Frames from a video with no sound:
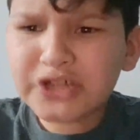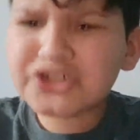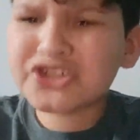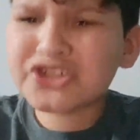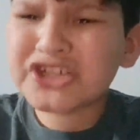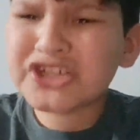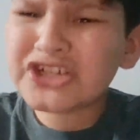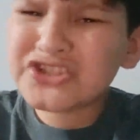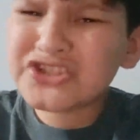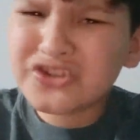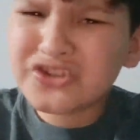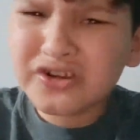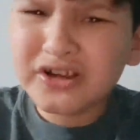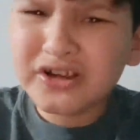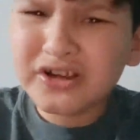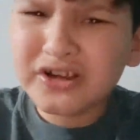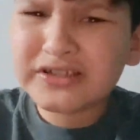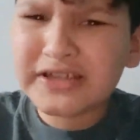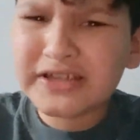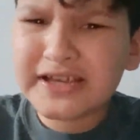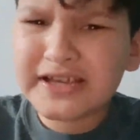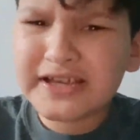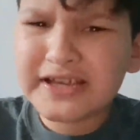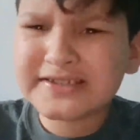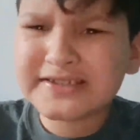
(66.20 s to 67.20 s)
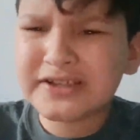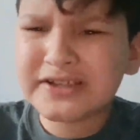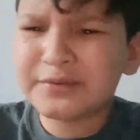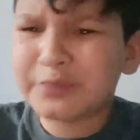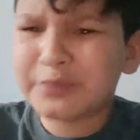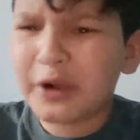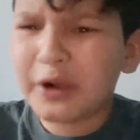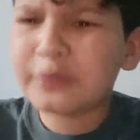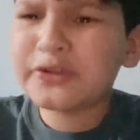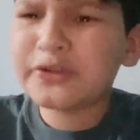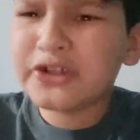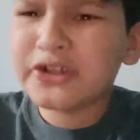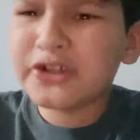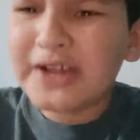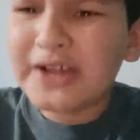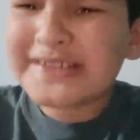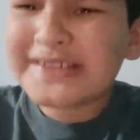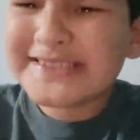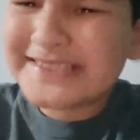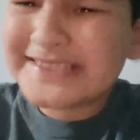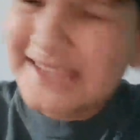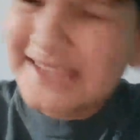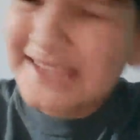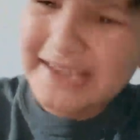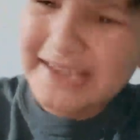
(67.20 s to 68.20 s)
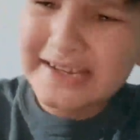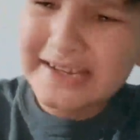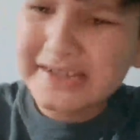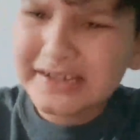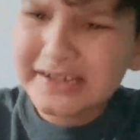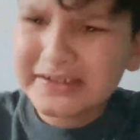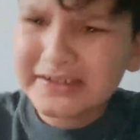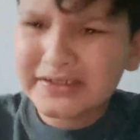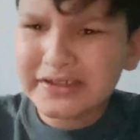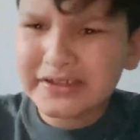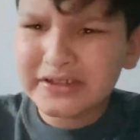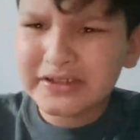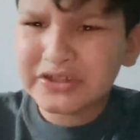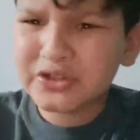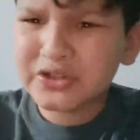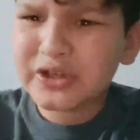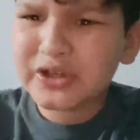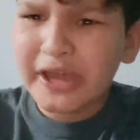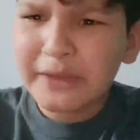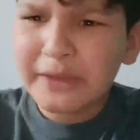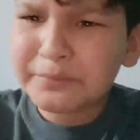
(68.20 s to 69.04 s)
Yeah, shut your ugly ass up. Probably you're not saying anything.